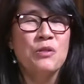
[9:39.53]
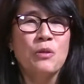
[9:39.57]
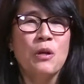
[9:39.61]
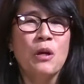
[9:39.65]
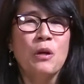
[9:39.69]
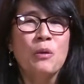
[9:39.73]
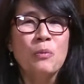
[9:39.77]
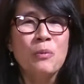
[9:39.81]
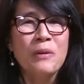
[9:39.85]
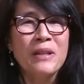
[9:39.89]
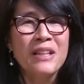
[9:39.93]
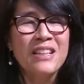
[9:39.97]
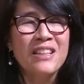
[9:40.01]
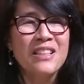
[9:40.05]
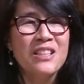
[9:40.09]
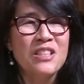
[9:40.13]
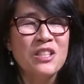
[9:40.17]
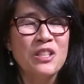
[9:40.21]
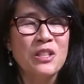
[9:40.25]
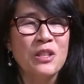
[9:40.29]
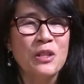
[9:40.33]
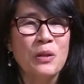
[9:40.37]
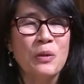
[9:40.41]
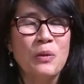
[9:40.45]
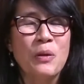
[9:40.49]
So I'll read
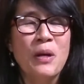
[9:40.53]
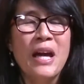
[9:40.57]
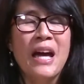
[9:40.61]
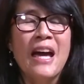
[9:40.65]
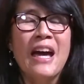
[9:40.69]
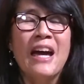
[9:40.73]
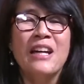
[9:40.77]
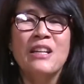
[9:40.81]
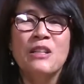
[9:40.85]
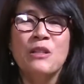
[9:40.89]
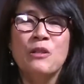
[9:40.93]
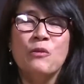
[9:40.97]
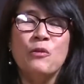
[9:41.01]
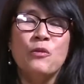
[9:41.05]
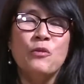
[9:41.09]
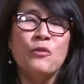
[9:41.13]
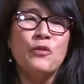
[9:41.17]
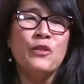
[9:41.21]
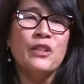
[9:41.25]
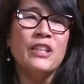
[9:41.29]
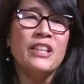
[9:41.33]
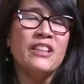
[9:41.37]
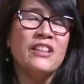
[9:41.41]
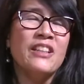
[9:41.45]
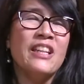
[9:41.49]
it to you, and you
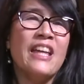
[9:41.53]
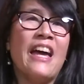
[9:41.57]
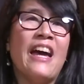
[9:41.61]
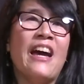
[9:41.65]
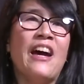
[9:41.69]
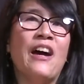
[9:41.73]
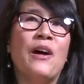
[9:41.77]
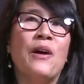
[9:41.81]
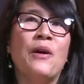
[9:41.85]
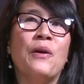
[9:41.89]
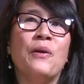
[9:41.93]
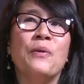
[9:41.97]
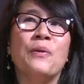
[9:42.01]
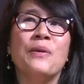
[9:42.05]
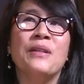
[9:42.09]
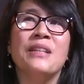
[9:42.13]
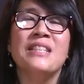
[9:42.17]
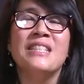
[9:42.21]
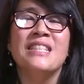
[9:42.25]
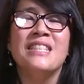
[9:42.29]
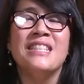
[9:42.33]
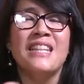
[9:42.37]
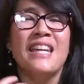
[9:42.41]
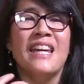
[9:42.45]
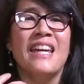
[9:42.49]
feel
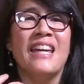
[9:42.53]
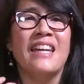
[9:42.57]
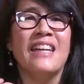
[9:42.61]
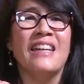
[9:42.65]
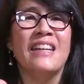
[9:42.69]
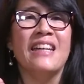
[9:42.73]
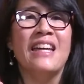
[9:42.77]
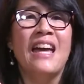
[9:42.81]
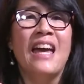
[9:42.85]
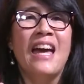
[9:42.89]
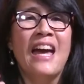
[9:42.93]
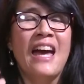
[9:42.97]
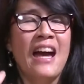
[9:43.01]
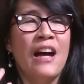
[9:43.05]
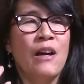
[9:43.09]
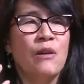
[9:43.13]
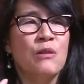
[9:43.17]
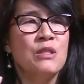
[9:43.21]
how it's a